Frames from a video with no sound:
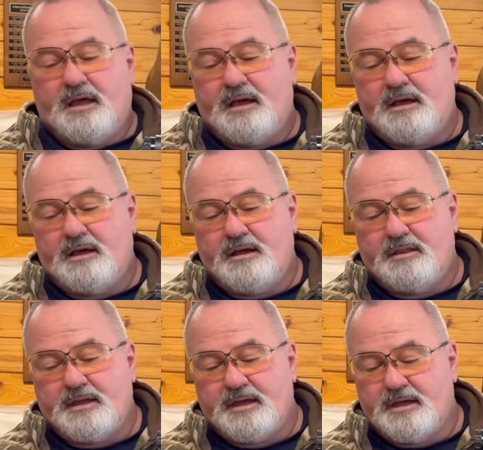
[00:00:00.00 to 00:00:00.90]

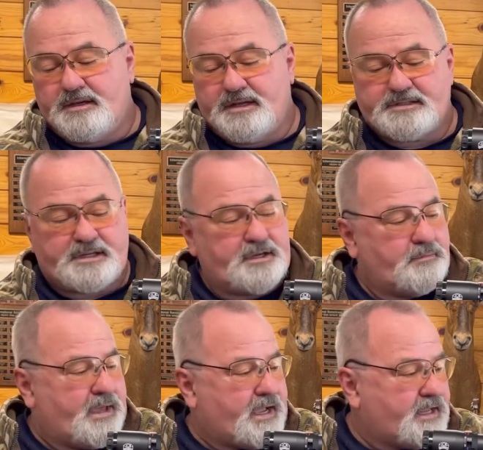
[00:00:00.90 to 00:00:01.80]
The gun doesn't come
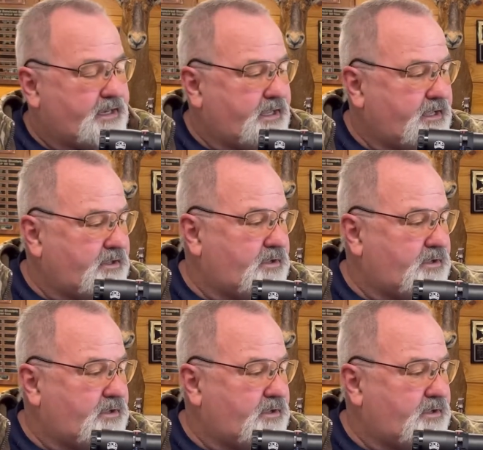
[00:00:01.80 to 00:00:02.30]
back and hit